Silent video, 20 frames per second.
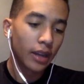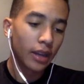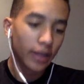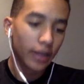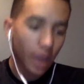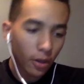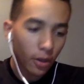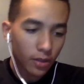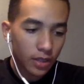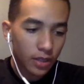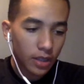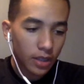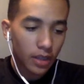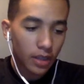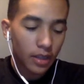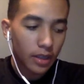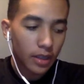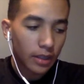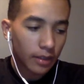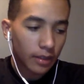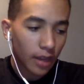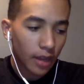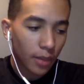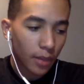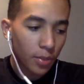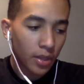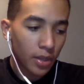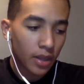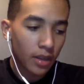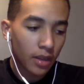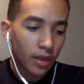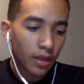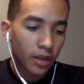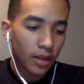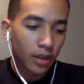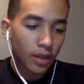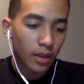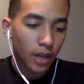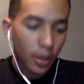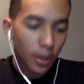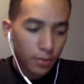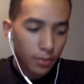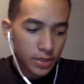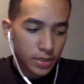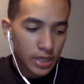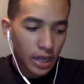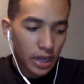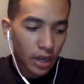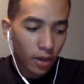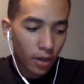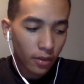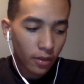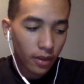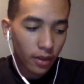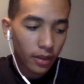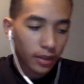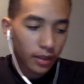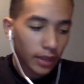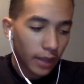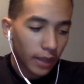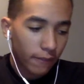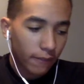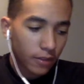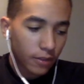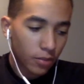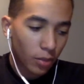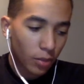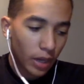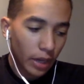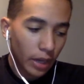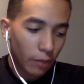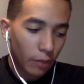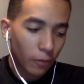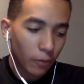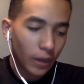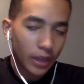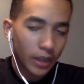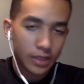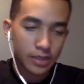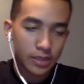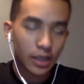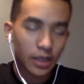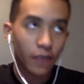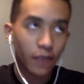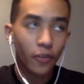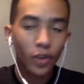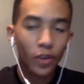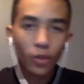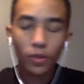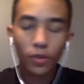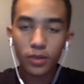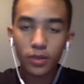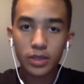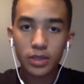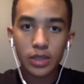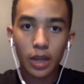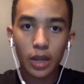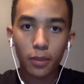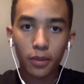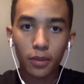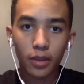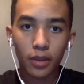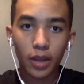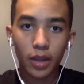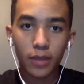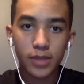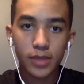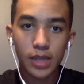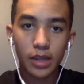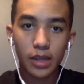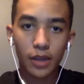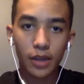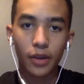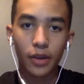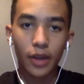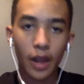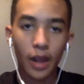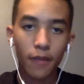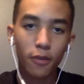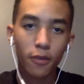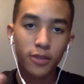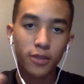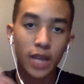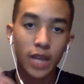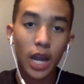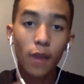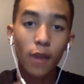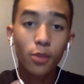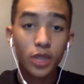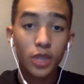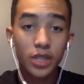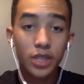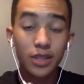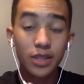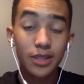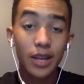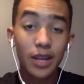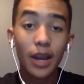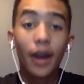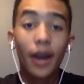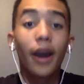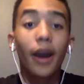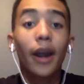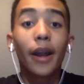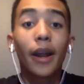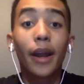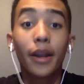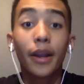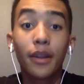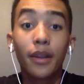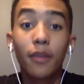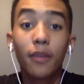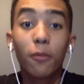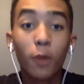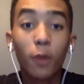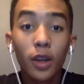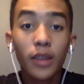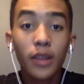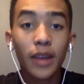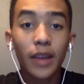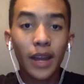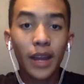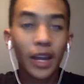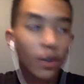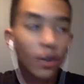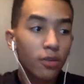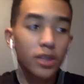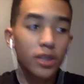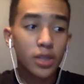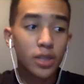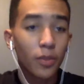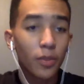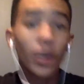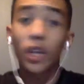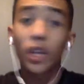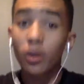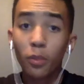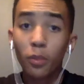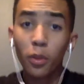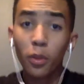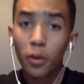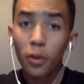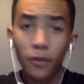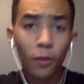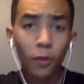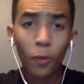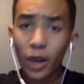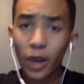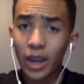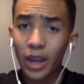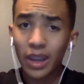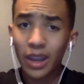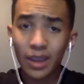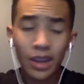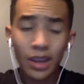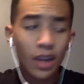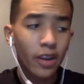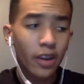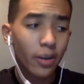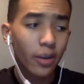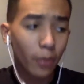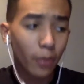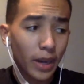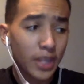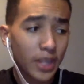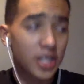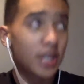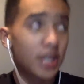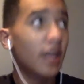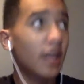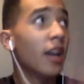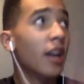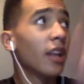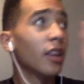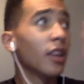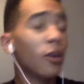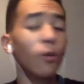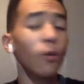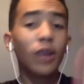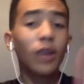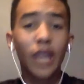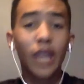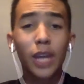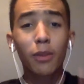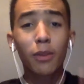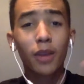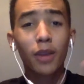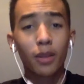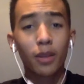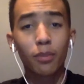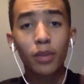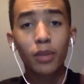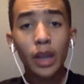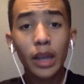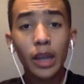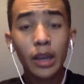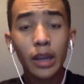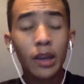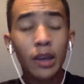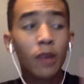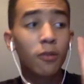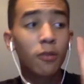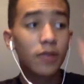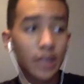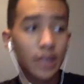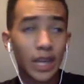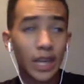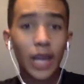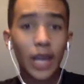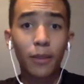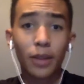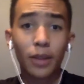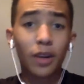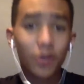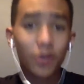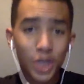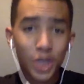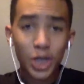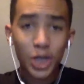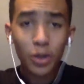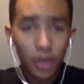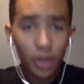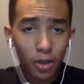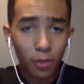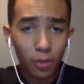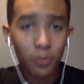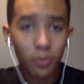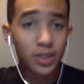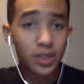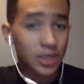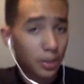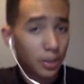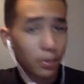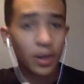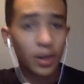down is up is down, left is right, right is left. You know, those types of games that allow you to have those options. And I didn't want that. It was just making you move in a wonky direction. The only game I could play was a game that I'll show you once